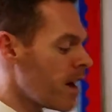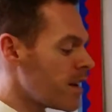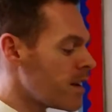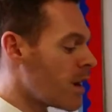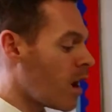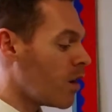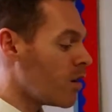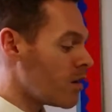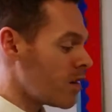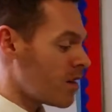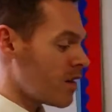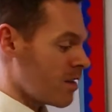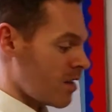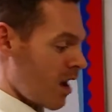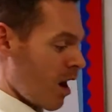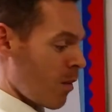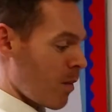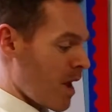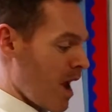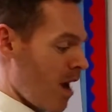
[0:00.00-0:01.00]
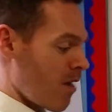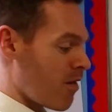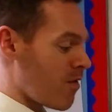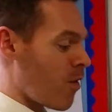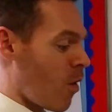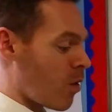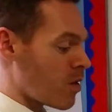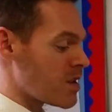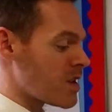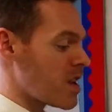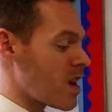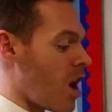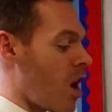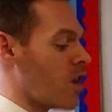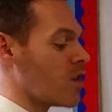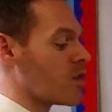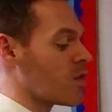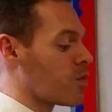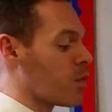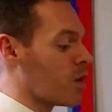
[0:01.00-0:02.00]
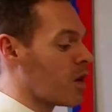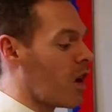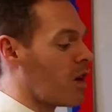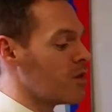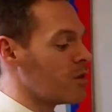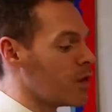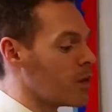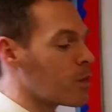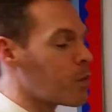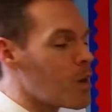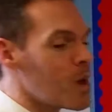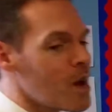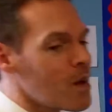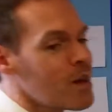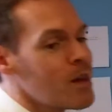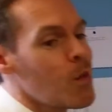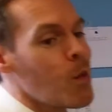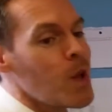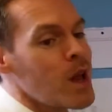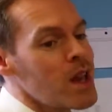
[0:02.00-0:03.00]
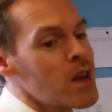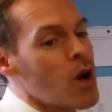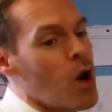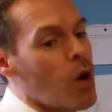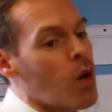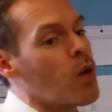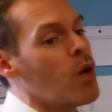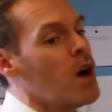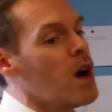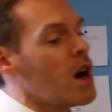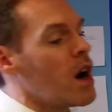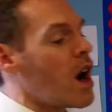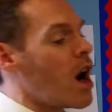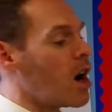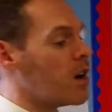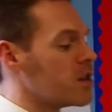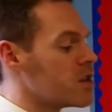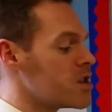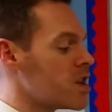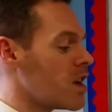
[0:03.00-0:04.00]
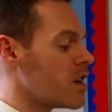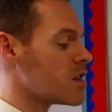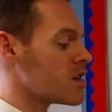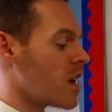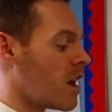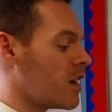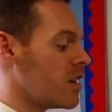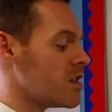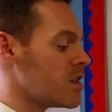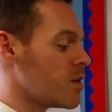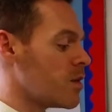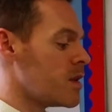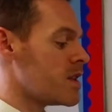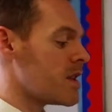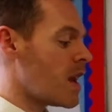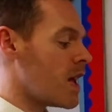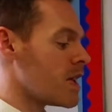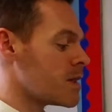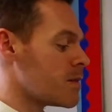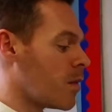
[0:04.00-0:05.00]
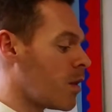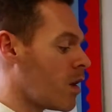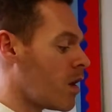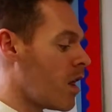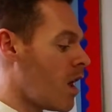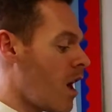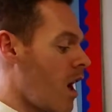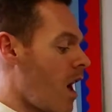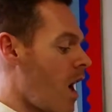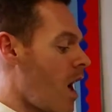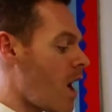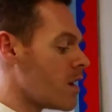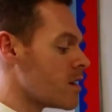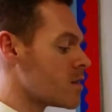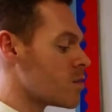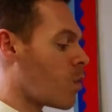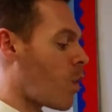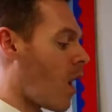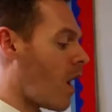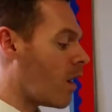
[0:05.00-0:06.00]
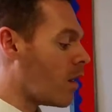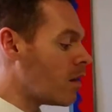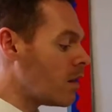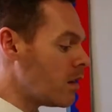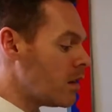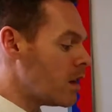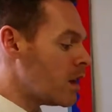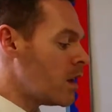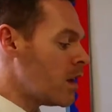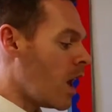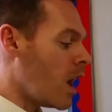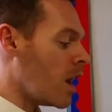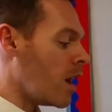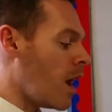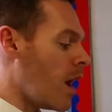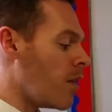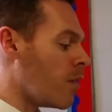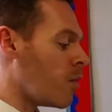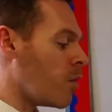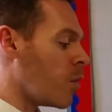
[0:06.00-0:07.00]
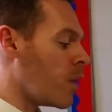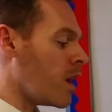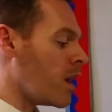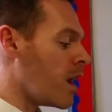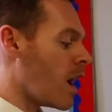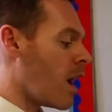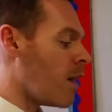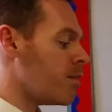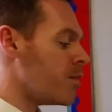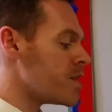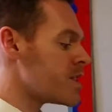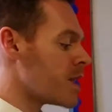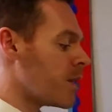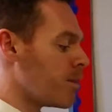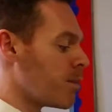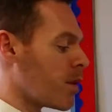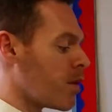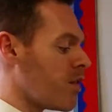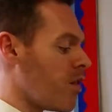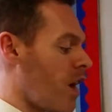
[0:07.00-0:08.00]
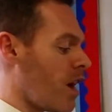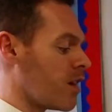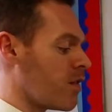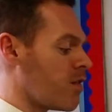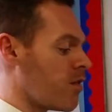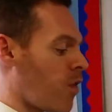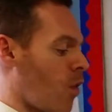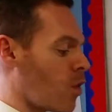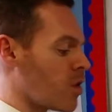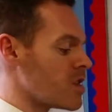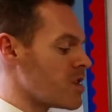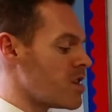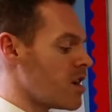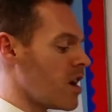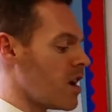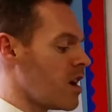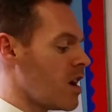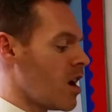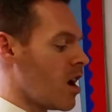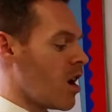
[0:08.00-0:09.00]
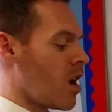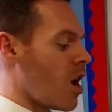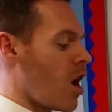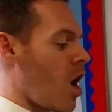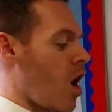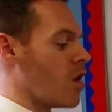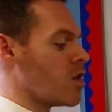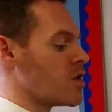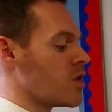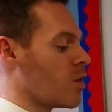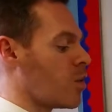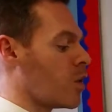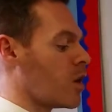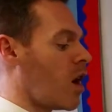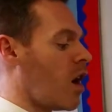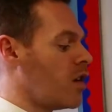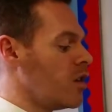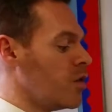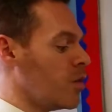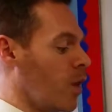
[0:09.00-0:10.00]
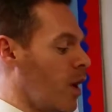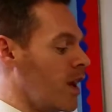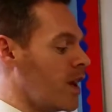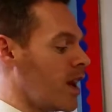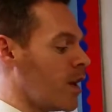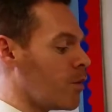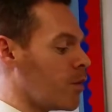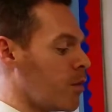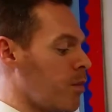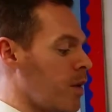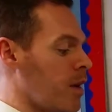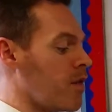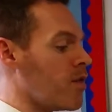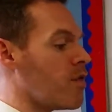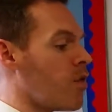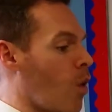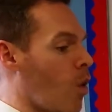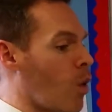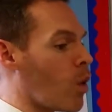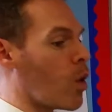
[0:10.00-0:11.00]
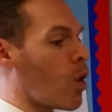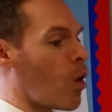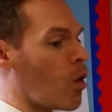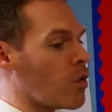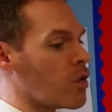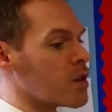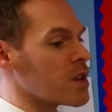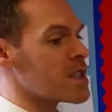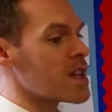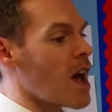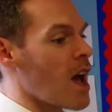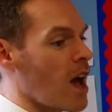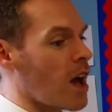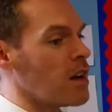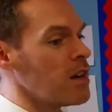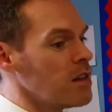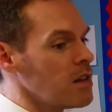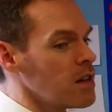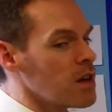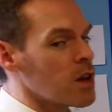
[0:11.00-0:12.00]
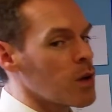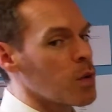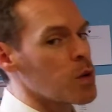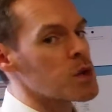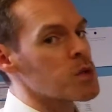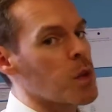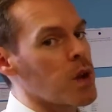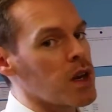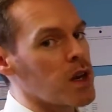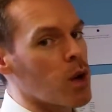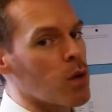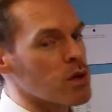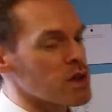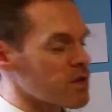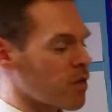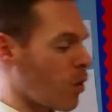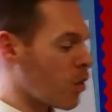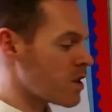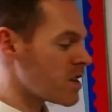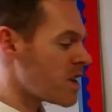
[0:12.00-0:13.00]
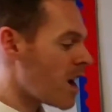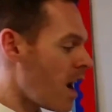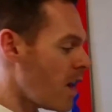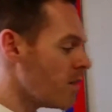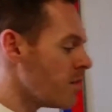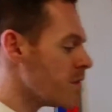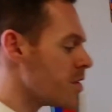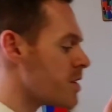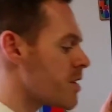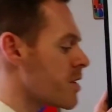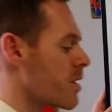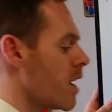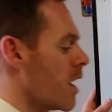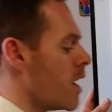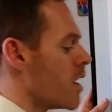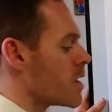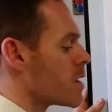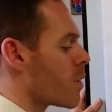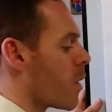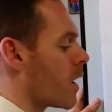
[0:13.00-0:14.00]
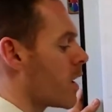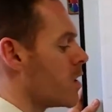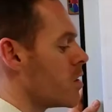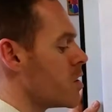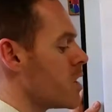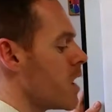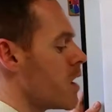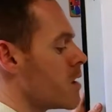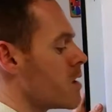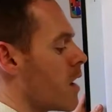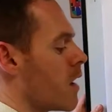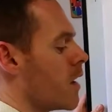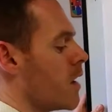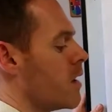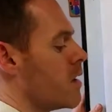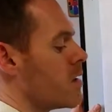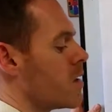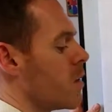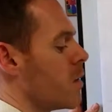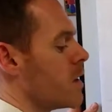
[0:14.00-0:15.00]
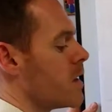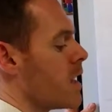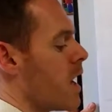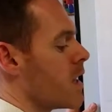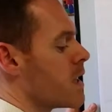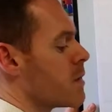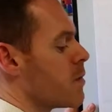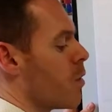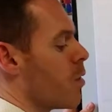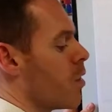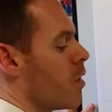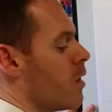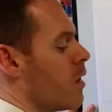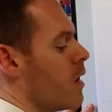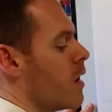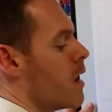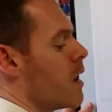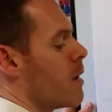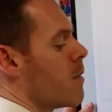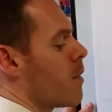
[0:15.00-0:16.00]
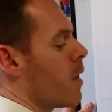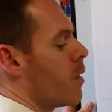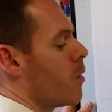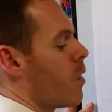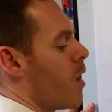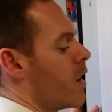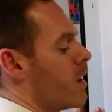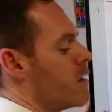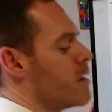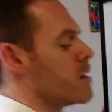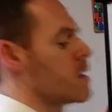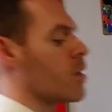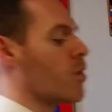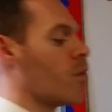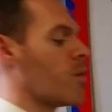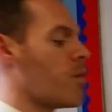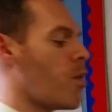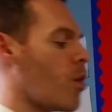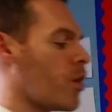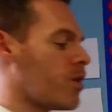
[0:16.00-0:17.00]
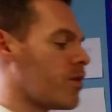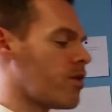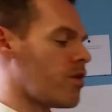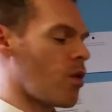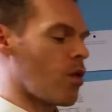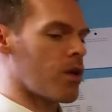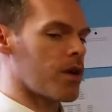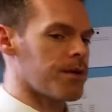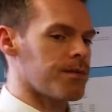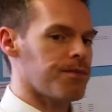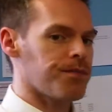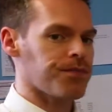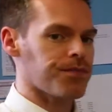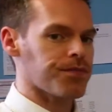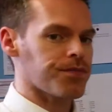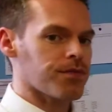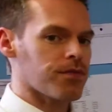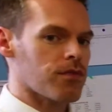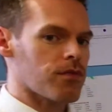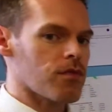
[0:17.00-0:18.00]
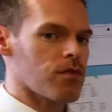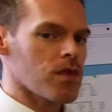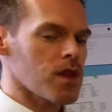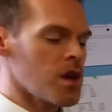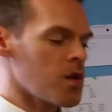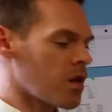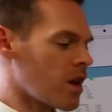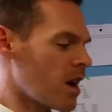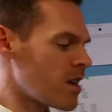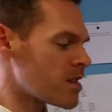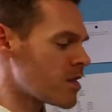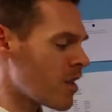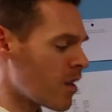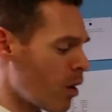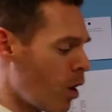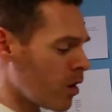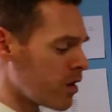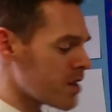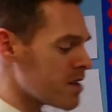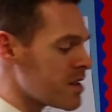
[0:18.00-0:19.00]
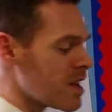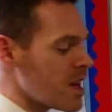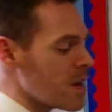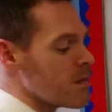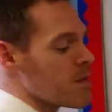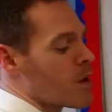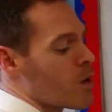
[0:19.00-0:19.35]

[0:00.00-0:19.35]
Now, there we have 40 out of 100. We know how to change that into a decimal as well. And if we simplified 40 out of 100, it would be 4 over 10, which we know is 4/10. So I can change that into a decimal by writing 0.4. Okay, so they're all the same.